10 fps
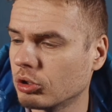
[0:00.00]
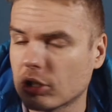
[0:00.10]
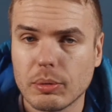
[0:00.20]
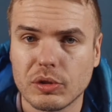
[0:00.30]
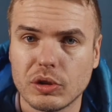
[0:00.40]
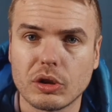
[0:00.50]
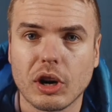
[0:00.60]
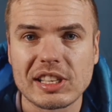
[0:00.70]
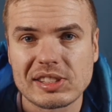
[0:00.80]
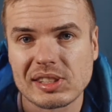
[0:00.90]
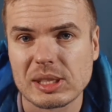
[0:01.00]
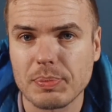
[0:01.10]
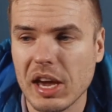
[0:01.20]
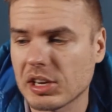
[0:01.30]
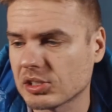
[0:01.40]
share with you guys the
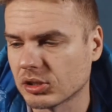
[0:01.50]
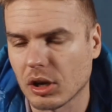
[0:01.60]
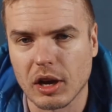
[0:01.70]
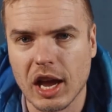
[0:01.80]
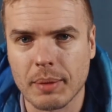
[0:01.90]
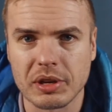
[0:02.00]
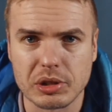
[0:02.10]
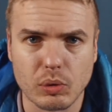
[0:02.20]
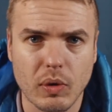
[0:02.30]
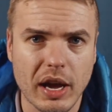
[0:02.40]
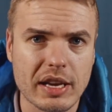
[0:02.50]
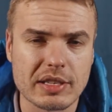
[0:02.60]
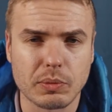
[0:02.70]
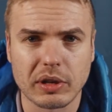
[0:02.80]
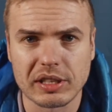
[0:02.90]
specs, so how much it
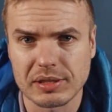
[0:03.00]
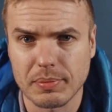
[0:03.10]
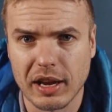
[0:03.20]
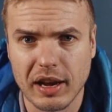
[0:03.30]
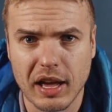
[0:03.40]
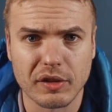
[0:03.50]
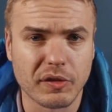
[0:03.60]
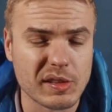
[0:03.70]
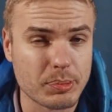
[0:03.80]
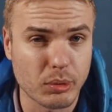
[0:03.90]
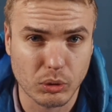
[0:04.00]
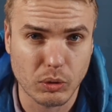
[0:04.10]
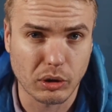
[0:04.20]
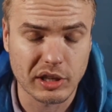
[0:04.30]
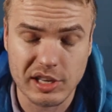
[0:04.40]
weighs, what it's made out of, its build
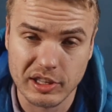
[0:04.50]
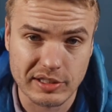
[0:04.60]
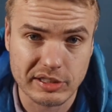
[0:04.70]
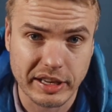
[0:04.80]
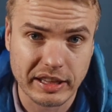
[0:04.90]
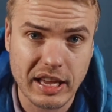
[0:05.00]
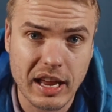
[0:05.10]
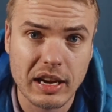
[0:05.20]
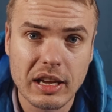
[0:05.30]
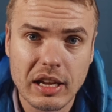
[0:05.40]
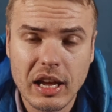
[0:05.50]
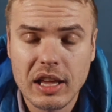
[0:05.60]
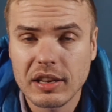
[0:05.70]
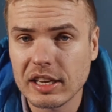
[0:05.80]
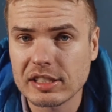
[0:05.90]
quality, things like that.
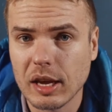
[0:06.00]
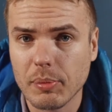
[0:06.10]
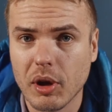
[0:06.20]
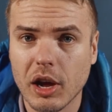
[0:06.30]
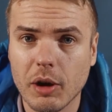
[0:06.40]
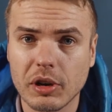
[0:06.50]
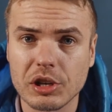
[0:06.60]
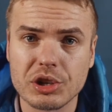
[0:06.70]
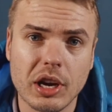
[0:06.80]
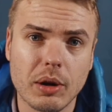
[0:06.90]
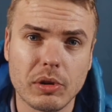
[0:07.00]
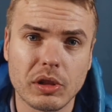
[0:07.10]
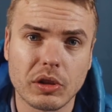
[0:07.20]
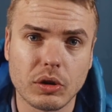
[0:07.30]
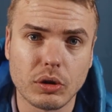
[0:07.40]
Next up, I want to share
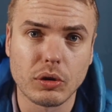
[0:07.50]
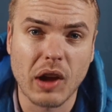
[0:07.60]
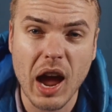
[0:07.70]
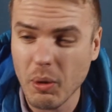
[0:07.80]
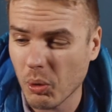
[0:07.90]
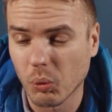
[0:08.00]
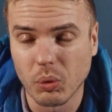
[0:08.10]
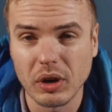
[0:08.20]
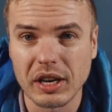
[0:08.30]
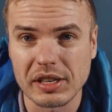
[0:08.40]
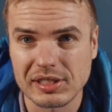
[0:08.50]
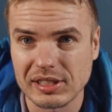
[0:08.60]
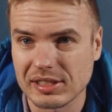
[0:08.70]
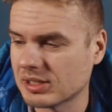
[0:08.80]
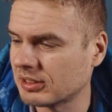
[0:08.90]
with you how it works.
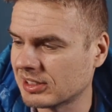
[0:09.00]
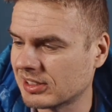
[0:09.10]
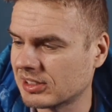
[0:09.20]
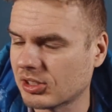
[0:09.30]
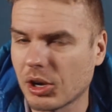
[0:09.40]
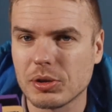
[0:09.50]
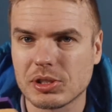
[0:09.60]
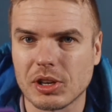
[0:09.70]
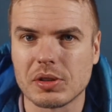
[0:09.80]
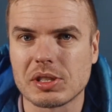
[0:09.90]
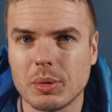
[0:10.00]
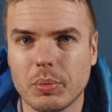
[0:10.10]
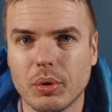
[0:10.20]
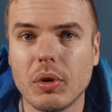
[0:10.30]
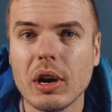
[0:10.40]
It's so
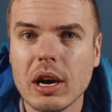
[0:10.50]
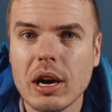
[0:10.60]
simple.